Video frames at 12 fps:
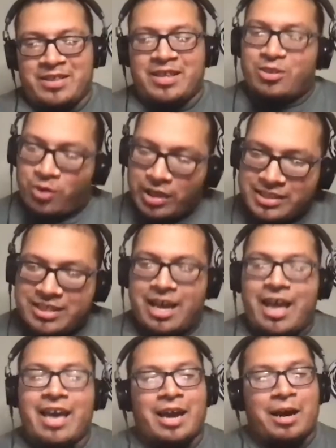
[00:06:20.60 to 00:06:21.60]
the
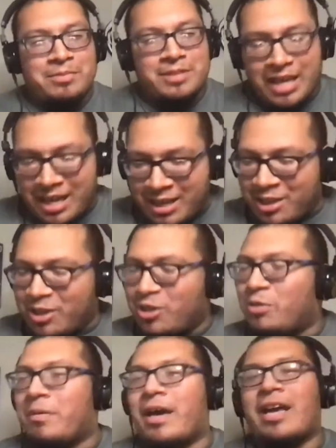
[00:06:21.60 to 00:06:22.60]
3-tech, I'm telling
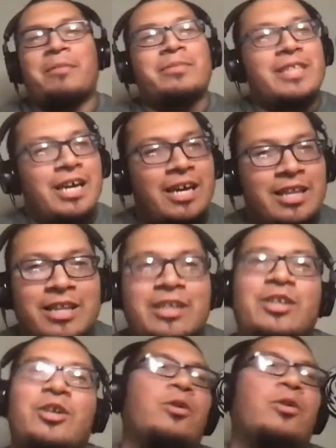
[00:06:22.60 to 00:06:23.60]
you, man. I'm
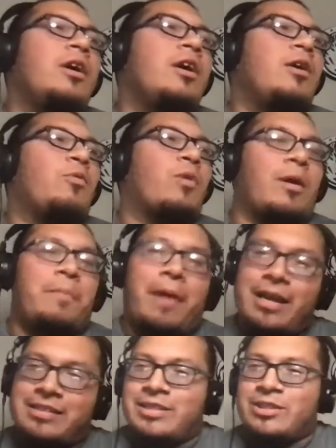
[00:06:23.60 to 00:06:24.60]
telling you. We're
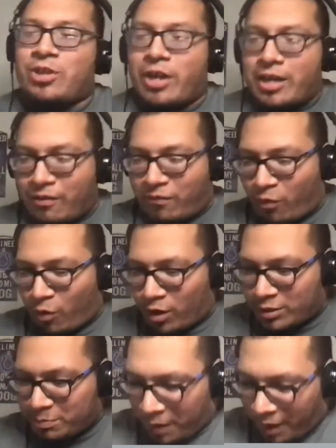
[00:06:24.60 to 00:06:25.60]
about to trade
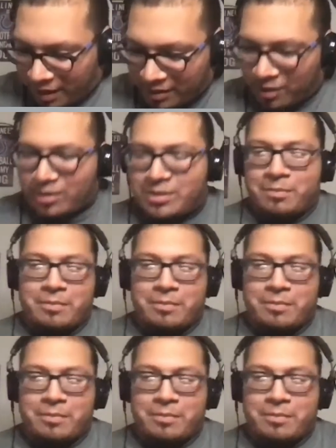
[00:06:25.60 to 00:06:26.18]
DeForest Buckner to